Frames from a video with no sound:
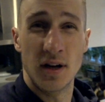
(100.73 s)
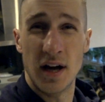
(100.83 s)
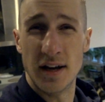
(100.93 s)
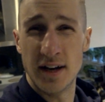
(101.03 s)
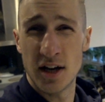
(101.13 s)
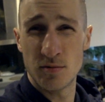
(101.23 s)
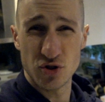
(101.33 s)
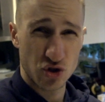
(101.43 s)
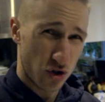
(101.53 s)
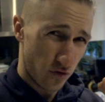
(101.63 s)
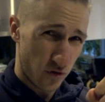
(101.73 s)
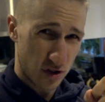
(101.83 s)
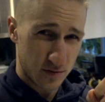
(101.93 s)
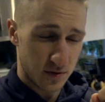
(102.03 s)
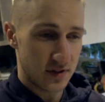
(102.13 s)
and now I'm going to show you the
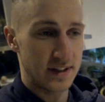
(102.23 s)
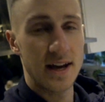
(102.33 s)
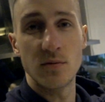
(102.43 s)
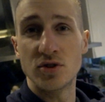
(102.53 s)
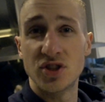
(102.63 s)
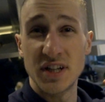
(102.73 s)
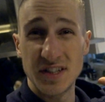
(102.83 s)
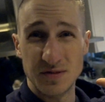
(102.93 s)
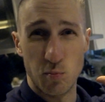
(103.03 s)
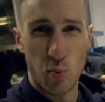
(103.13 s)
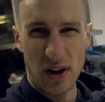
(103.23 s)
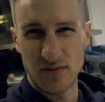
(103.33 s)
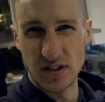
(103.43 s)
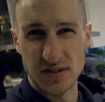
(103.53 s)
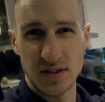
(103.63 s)
first meal of the day, which is
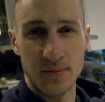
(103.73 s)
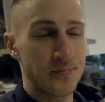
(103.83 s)
breakfast.